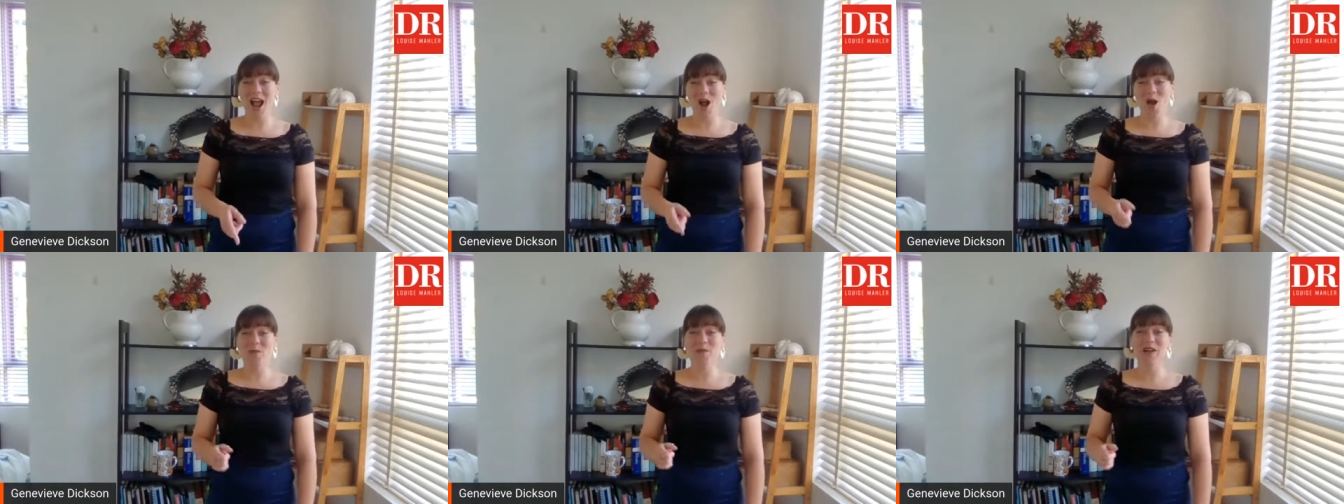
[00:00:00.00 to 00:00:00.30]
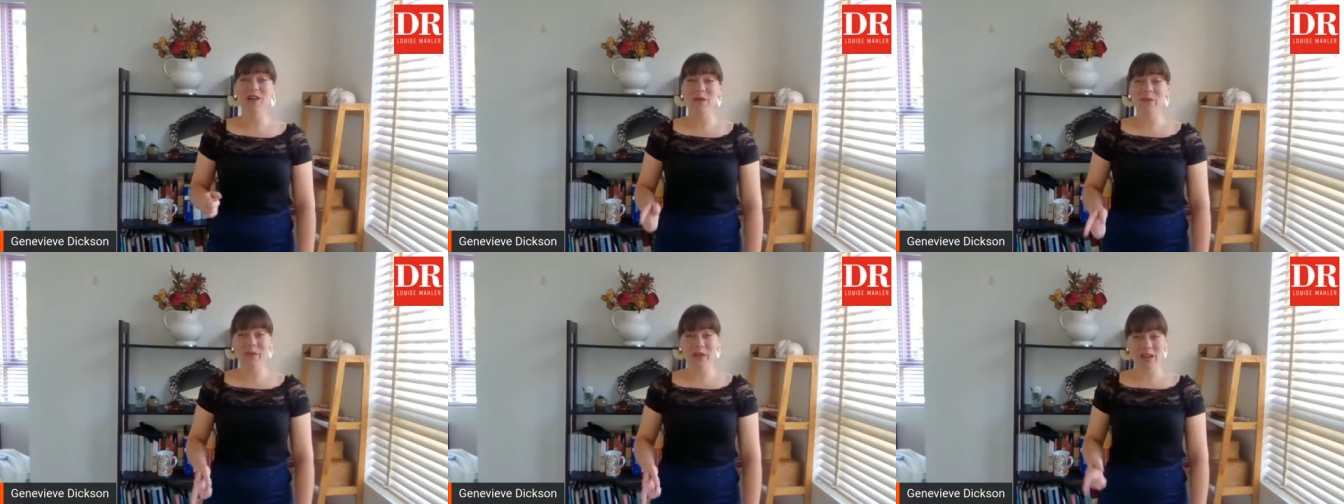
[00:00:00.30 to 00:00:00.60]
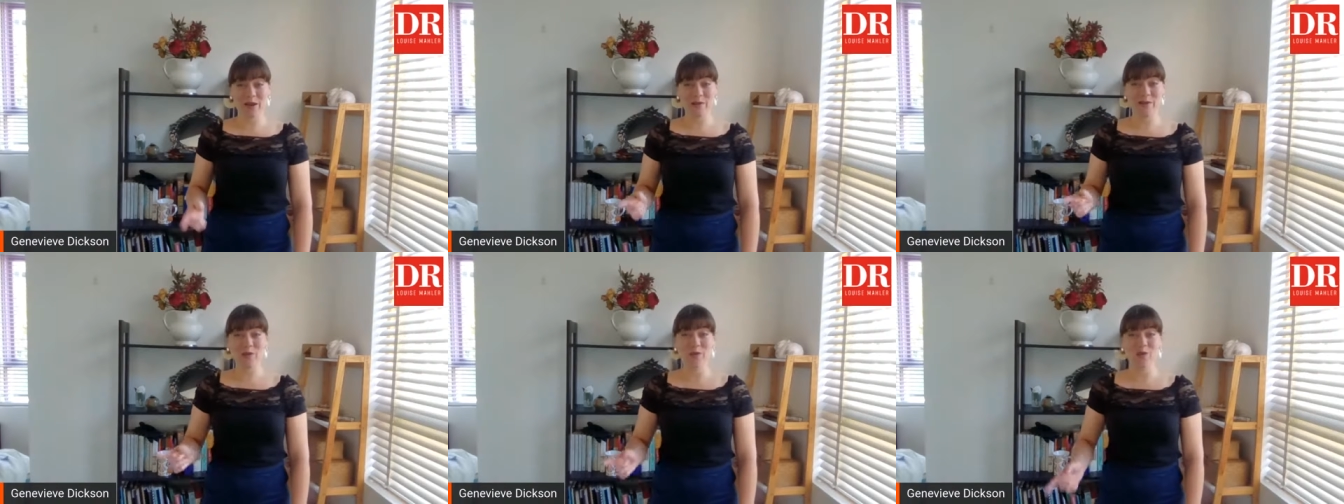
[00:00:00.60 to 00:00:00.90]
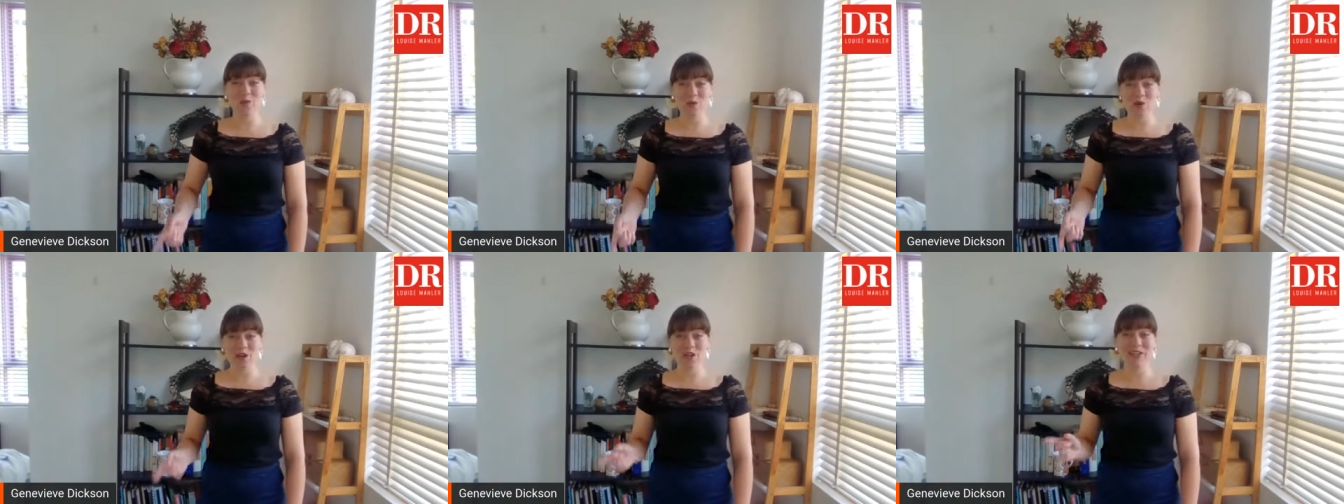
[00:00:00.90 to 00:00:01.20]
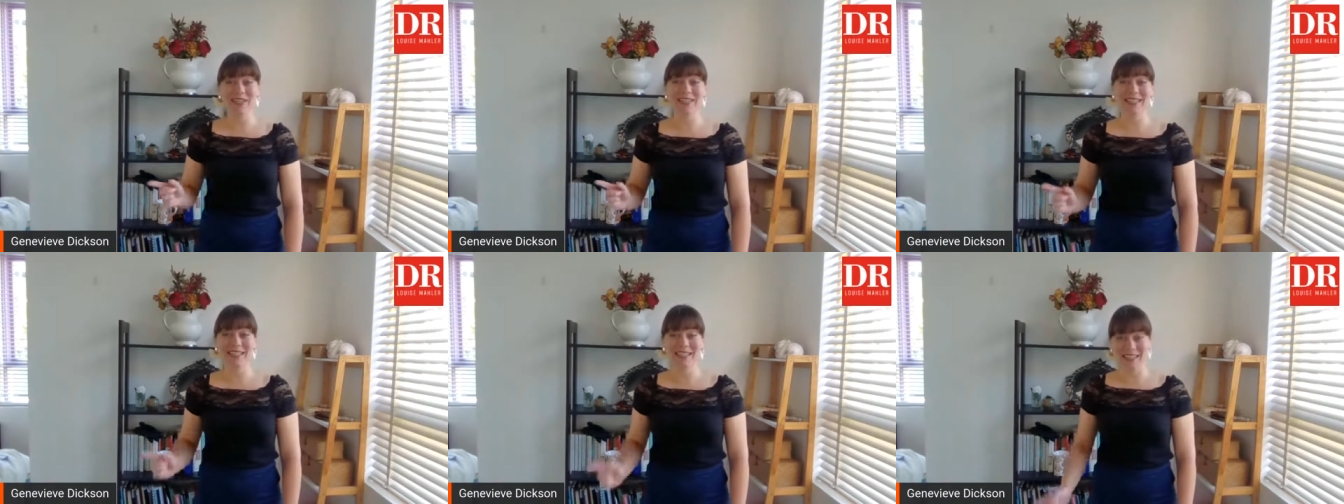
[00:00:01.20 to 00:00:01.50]
How many people
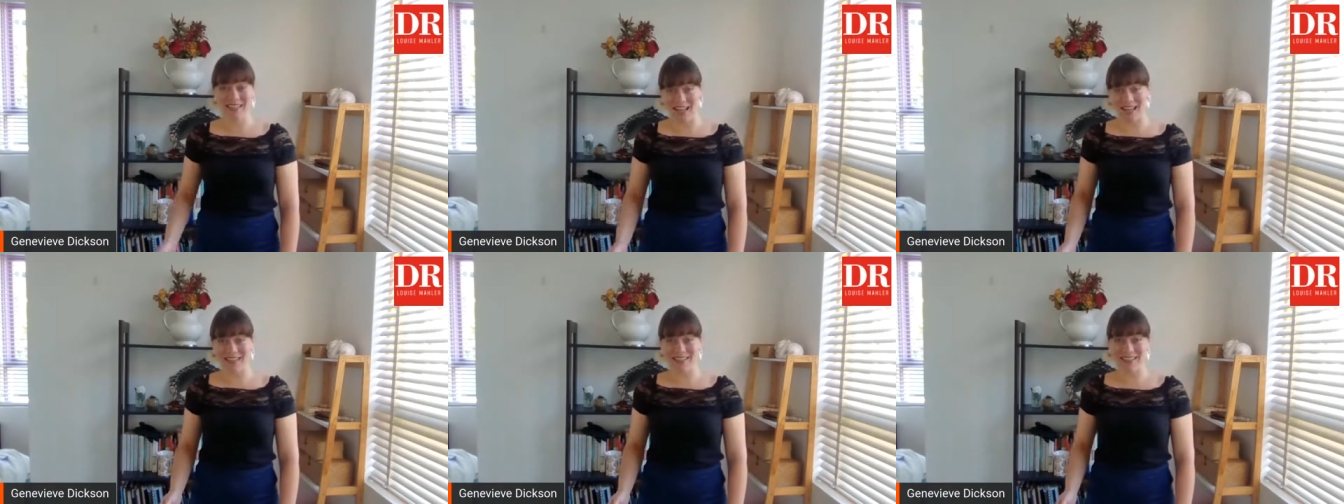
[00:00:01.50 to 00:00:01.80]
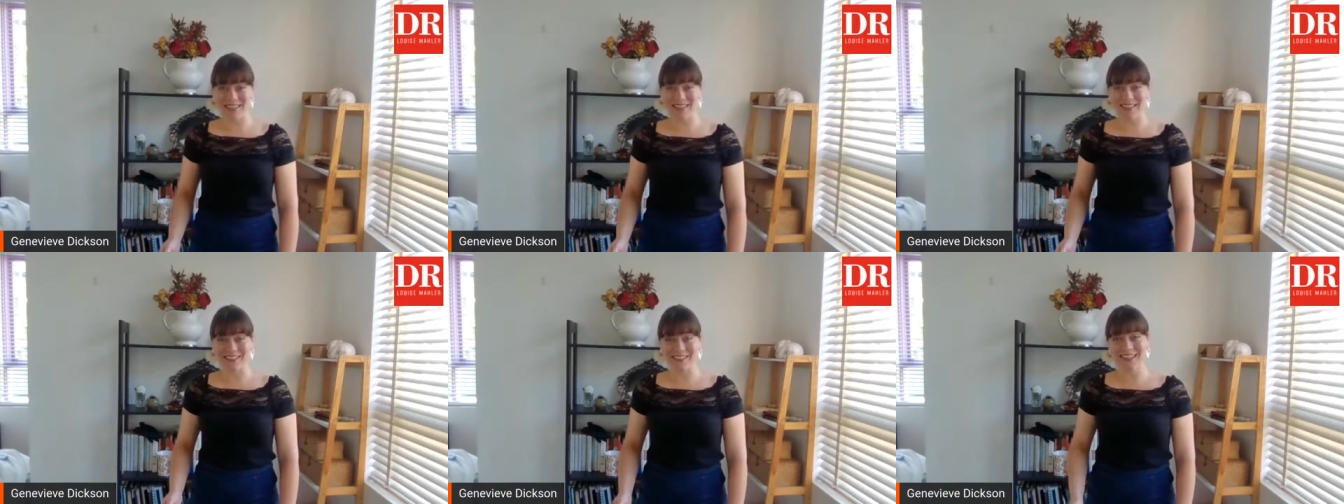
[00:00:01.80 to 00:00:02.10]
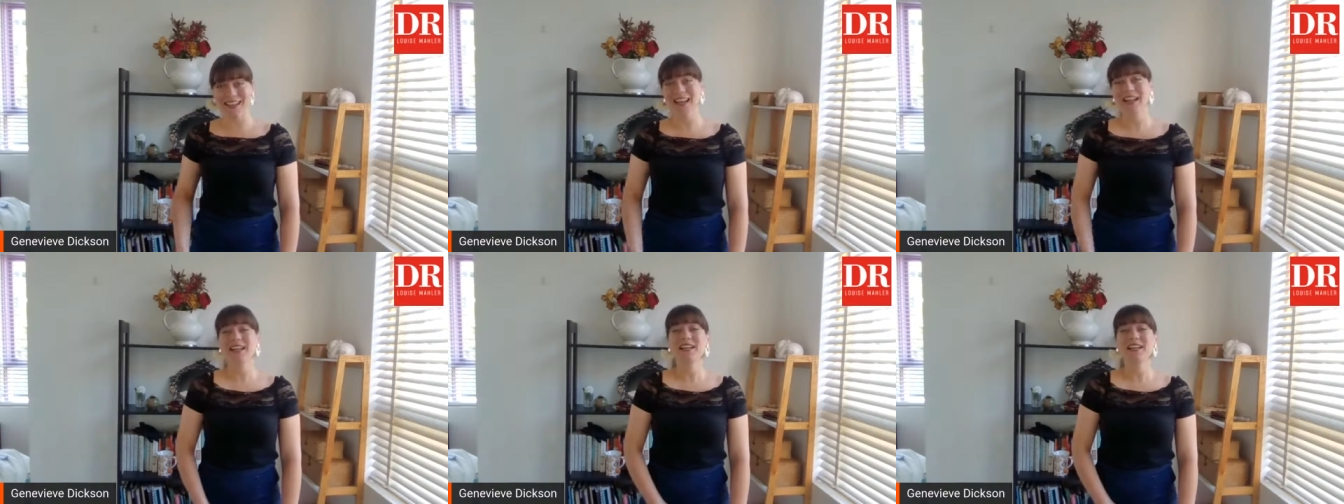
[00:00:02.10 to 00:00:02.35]
were disgusted?